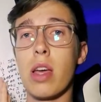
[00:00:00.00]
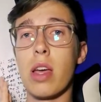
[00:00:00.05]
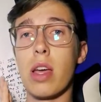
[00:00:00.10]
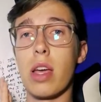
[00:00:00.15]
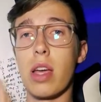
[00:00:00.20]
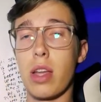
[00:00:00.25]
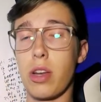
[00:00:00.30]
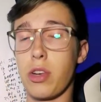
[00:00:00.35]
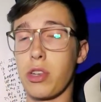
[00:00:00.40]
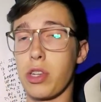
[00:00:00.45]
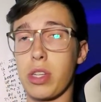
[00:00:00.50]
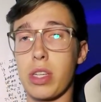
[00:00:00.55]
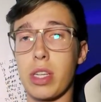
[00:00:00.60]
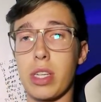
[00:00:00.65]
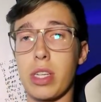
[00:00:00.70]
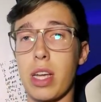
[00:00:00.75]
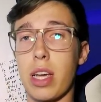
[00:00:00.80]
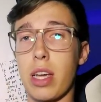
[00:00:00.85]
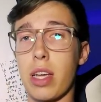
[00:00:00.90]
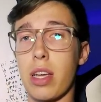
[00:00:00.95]
In just a
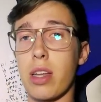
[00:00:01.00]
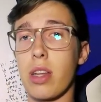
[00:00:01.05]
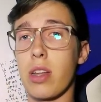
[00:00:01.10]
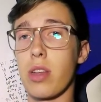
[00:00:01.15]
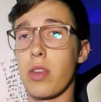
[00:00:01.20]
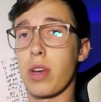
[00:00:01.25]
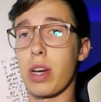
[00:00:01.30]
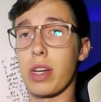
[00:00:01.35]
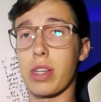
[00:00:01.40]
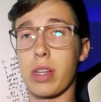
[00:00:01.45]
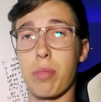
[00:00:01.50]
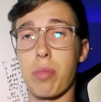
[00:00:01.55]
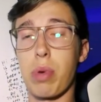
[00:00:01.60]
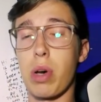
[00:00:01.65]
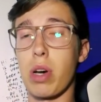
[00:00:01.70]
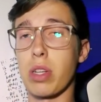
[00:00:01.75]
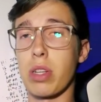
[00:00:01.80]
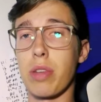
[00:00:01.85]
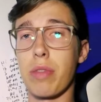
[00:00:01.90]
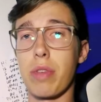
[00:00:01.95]
second, you guys can
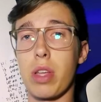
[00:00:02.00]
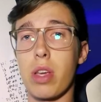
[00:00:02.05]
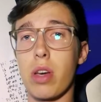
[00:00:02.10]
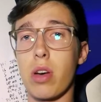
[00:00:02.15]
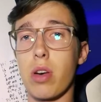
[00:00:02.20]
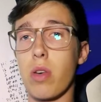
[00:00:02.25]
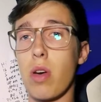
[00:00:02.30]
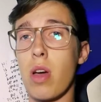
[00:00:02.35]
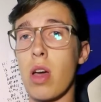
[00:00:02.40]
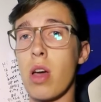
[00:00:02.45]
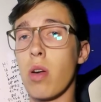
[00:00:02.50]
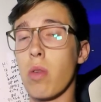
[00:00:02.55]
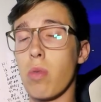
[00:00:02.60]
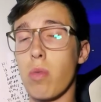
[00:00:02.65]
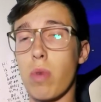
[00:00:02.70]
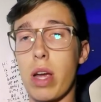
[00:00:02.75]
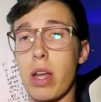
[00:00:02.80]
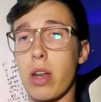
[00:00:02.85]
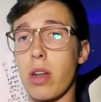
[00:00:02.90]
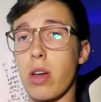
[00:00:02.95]
pause the video,
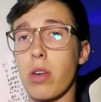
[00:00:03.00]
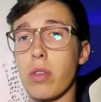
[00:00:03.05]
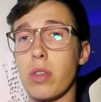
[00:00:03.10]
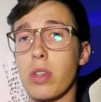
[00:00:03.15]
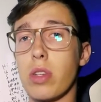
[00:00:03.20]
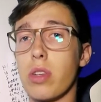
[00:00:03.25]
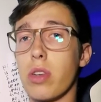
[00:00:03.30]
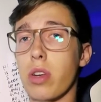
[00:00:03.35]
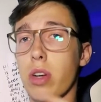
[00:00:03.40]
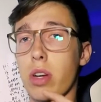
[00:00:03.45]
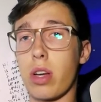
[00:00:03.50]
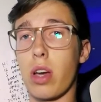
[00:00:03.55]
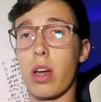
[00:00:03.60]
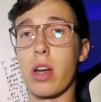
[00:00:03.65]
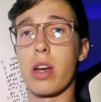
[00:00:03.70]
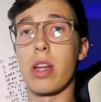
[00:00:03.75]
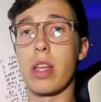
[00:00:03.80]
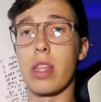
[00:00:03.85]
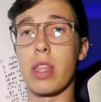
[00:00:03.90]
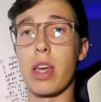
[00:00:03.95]
write notes. You're
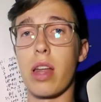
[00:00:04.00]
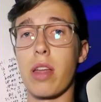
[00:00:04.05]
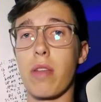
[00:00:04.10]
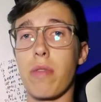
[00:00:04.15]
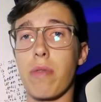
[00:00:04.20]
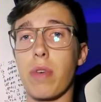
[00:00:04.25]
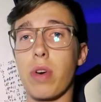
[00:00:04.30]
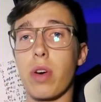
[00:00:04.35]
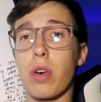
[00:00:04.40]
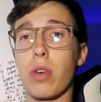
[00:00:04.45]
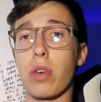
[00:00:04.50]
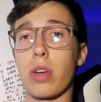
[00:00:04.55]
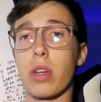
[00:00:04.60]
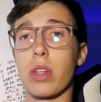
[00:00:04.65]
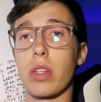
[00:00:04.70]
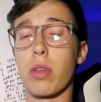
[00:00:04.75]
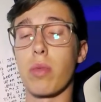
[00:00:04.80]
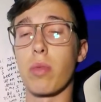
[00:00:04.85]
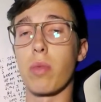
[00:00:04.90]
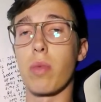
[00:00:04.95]
gonna need that info
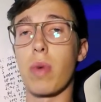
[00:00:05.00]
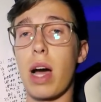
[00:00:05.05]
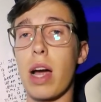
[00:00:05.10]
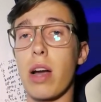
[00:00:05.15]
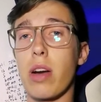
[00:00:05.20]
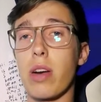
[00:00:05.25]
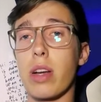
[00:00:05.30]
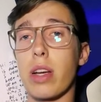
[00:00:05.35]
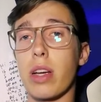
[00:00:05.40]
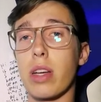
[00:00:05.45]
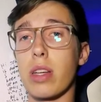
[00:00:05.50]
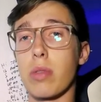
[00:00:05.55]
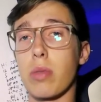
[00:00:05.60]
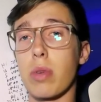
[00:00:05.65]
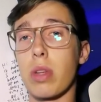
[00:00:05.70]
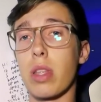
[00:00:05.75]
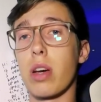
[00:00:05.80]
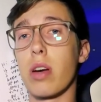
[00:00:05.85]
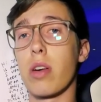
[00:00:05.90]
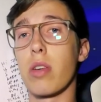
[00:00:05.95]
because the wiring is one
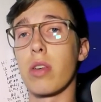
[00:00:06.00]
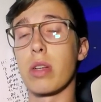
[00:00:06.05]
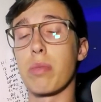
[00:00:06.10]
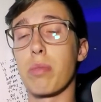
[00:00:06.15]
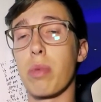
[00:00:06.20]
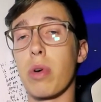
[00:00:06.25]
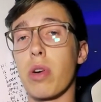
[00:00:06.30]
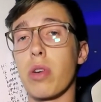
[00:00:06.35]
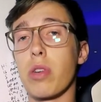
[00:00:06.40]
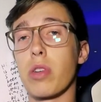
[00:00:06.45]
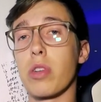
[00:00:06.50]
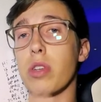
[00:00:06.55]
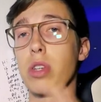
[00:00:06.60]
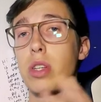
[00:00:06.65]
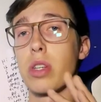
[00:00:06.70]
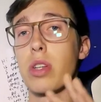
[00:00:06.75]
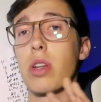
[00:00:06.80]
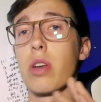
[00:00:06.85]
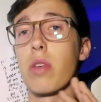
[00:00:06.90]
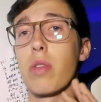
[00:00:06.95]
of the hardest parts,
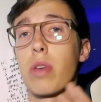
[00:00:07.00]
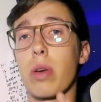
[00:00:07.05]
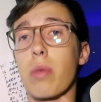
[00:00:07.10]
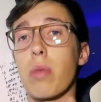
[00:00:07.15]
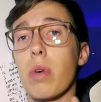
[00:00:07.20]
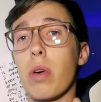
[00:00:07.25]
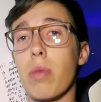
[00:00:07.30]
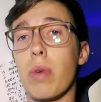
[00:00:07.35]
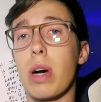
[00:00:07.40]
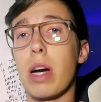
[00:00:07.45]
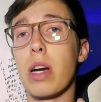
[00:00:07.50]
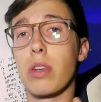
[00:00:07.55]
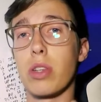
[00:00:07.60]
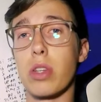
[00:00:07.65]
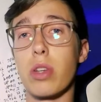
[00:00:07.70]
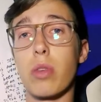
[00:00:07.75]
just knowing what wires do